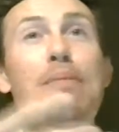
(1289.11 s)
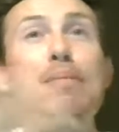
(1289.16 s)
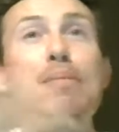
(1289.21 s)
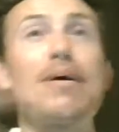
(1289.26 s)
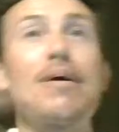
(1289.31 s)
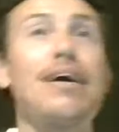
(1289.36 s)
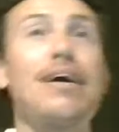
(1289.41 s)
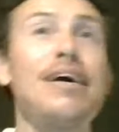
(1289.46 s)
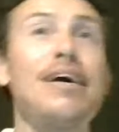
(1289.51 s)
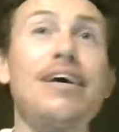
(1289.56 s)
I'm
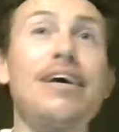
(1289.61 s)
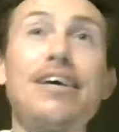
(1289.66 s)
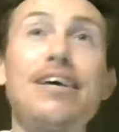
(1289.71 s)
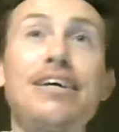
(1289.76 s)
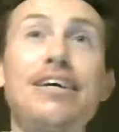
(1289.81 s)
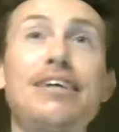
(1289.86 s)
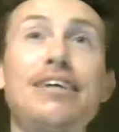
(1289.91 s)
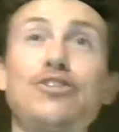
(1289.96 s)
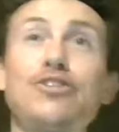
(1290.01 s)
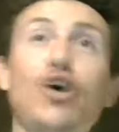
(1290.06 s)
like,
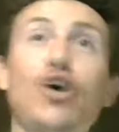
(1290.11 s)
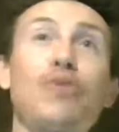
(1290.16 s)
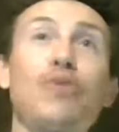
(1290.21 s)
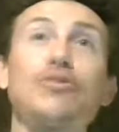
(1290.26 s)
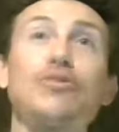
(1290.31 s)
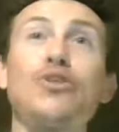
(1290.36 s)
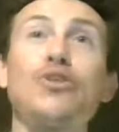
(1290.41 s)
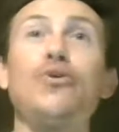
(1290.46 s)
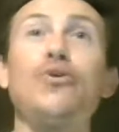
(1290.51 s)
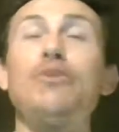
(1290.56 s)
hey, sorry, we
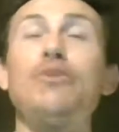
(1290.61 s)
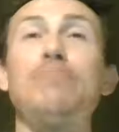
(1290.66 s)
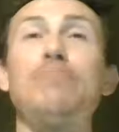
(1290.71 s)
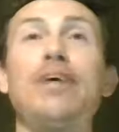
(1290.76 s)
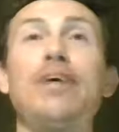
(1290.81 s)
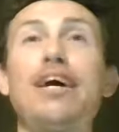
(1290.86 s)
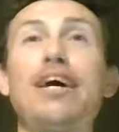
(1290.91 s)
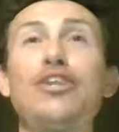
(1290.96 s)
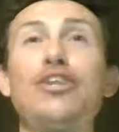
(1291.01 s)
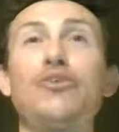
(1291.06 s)
sold it,
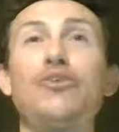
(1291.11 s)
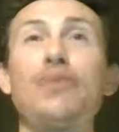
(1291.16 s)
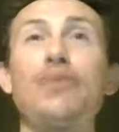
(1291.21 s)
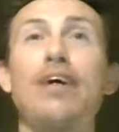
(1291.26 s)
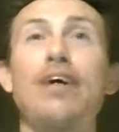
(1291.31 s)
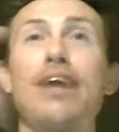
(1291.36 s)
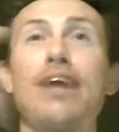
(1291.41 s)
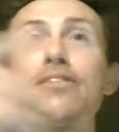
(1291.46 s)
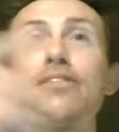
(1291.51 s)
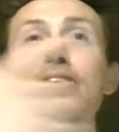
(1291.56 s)
but hey, look, we
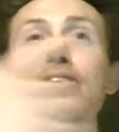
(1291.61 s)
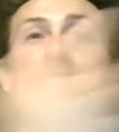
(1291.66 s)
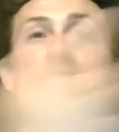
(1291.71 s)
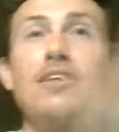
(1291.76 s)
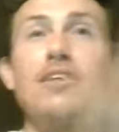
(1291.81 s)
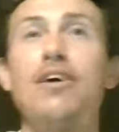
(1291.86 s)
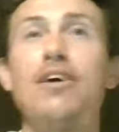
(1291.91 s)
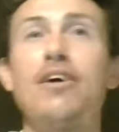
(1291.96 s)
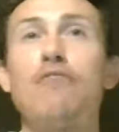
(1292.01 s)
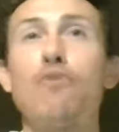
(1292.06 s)
got
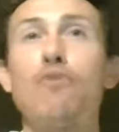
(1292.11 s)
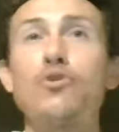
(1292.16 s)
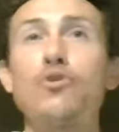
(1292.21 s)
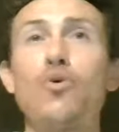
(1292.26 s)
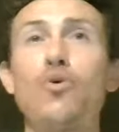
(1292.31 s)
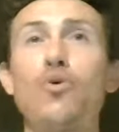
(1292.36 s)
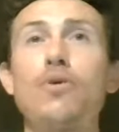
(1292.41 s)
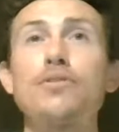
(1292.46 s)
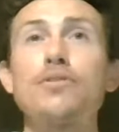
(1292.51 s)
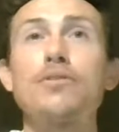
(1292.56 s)
this Ford
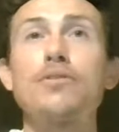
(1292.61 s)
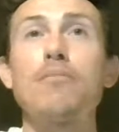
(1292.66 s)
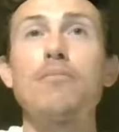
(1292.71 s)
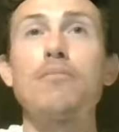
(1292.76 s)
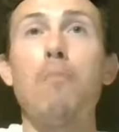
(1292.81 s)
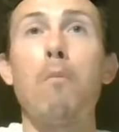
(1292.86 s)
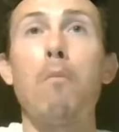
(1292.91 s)
Taurus.